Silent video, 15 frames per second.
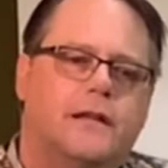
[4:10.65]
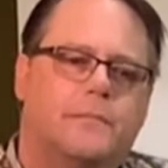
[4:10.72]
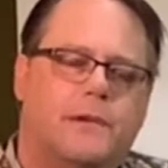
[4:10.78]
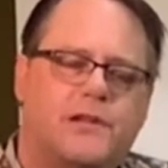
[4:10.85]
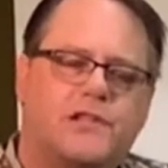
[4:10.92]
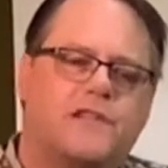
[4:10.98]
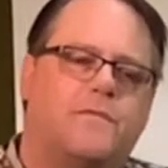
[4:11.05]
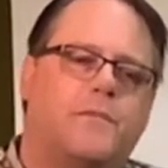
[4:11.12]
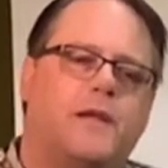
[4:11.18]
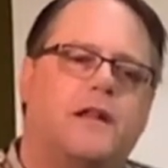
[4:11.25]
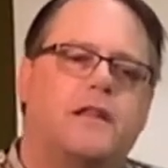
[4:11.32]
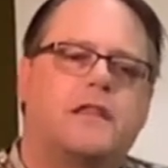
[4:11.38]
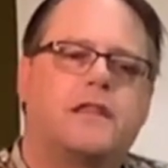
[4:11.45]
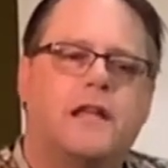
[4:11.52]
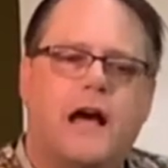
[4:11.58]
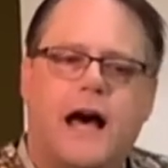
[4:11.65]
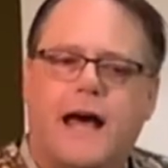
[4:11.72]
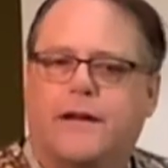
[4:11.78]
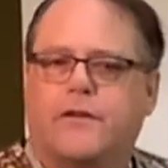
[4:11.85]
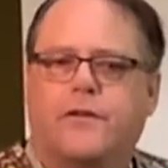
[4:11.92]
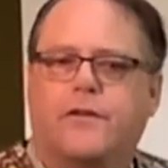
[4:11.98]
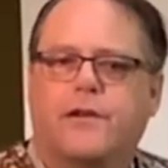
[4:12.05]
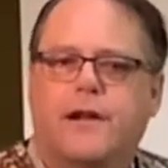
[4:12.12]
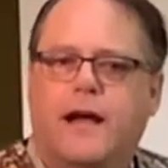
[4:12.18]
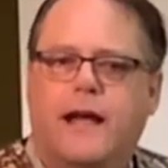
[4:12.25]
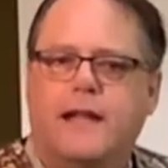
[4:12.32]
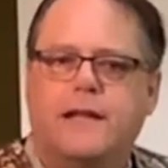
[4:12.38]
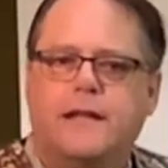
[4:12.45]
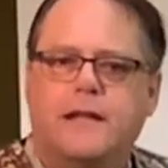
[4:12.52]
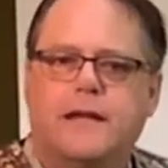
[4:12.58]
must have been a thought or an
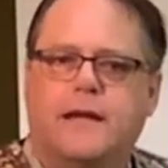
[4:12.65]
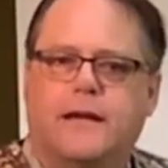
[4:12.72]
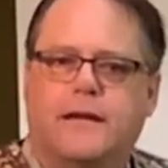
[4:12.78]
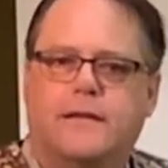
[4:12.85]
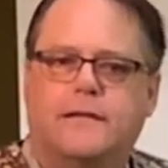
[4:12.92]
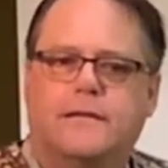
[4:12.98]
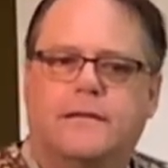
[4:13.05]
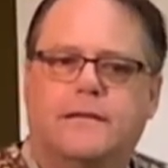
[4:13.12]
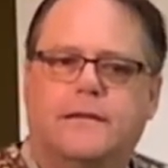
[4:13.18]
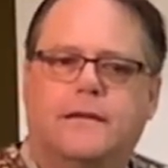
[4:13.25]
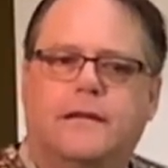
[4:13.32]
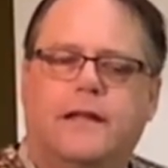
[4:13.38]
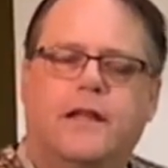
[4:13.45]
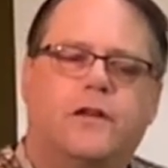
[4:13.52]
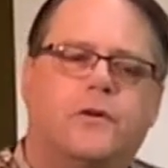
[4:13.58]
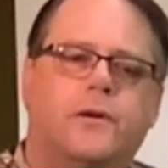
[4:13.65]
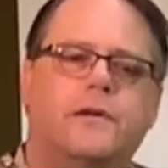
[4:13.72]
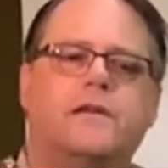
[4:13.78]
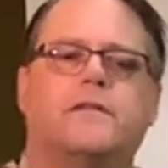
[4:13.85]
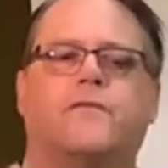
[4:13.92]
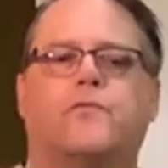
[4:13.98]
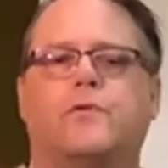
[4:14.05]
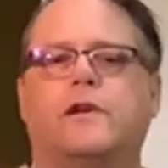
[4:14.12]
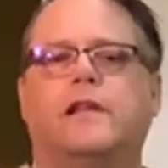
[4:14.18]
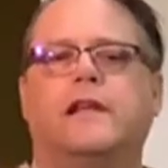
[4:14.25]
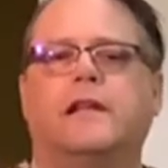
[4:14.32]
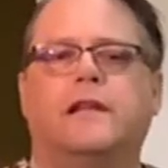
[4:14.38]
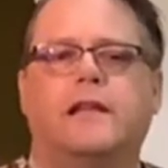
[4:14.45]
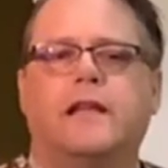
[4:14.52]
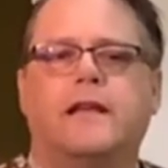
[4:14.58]
idea. He couldn't have
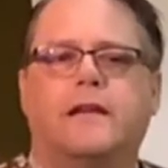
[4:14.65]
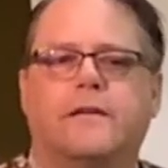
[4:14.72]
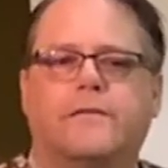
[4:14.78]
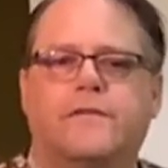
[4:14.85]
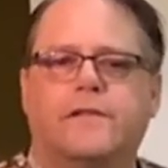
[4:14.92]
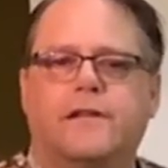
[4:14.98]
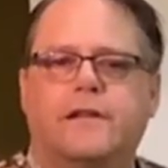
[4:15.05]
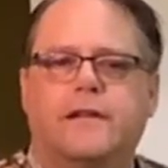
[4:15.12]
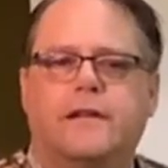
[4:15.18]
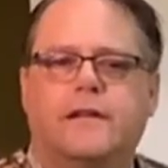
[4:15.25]
really lived.